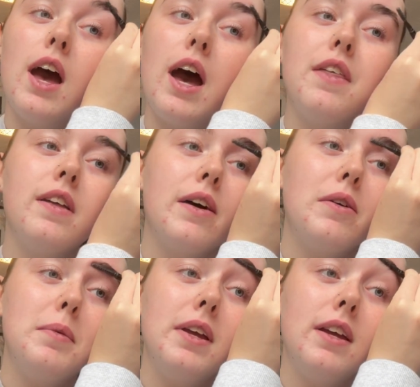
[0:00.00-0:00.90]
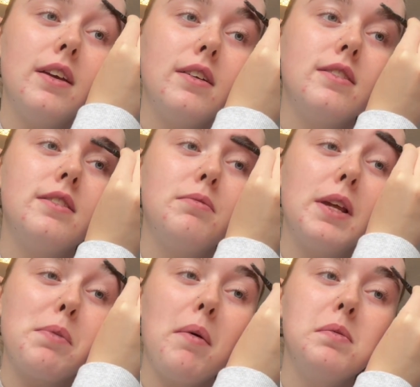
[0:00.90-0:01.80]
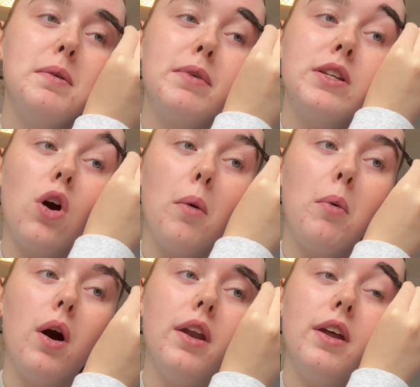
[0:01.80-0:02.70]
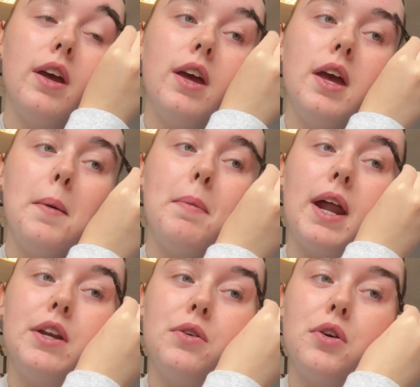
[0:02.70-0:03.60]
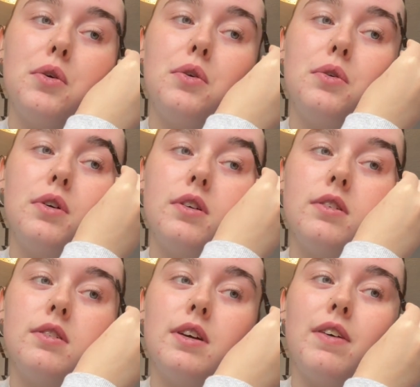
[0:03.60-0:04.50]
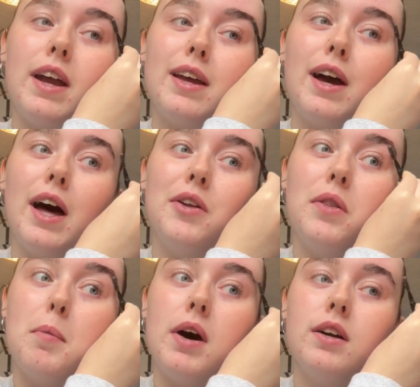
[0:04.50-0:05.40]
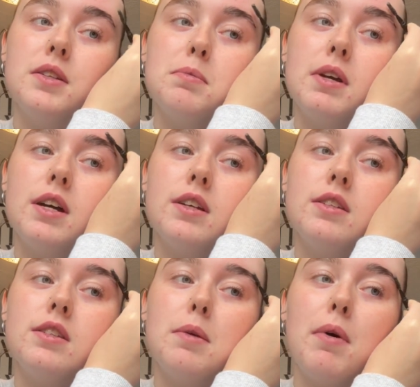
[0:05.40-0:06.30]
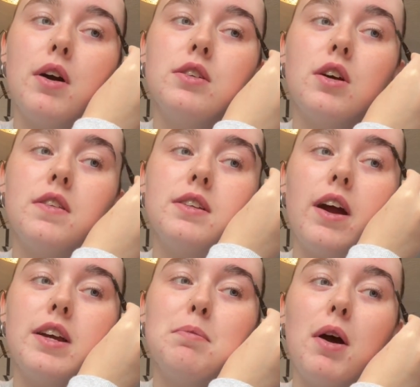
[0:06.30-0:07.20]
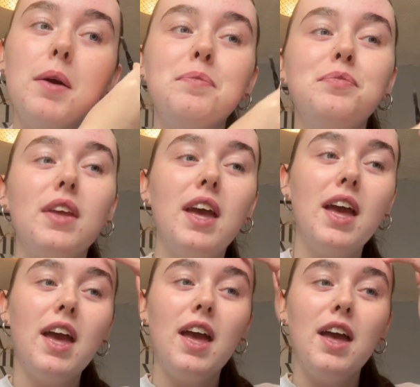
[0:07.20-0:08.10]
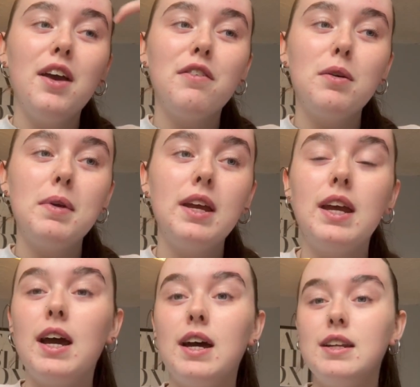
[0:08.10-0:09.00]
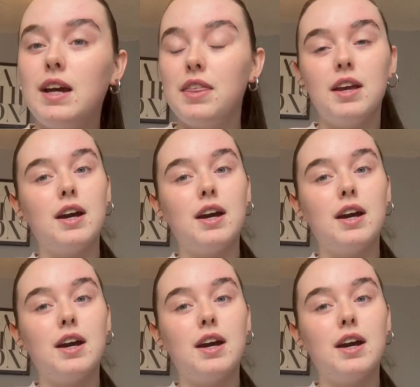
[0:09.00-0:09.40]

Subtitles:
I think that's probably my top one, but I don't know if I could handle the bugs because the bugs are the scariest part for me, and I think